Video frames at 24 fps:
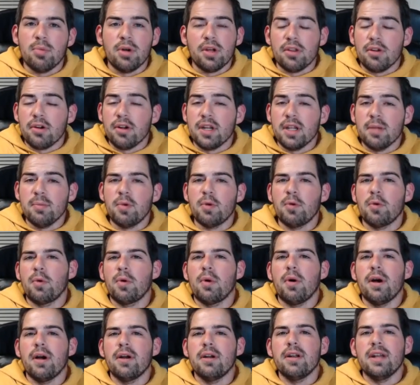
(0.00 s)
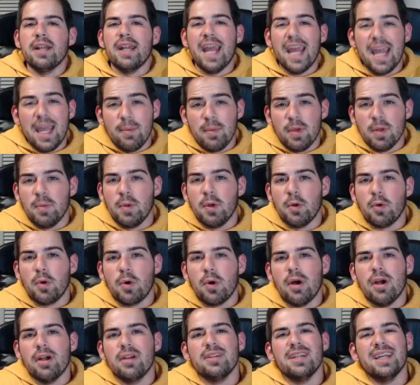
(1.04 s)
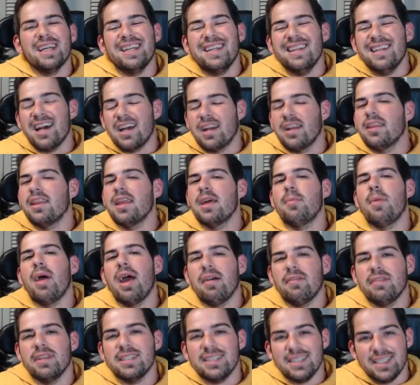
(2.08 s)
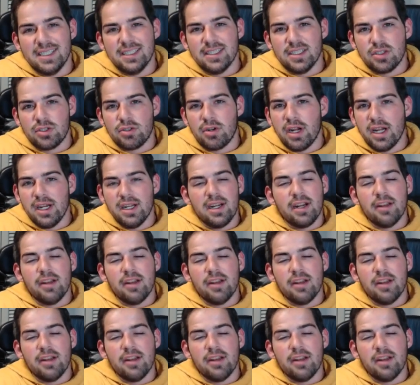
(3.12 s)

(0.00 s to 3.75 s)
Brotherhood can be required, and AIM can be required, and none of them have the season trait.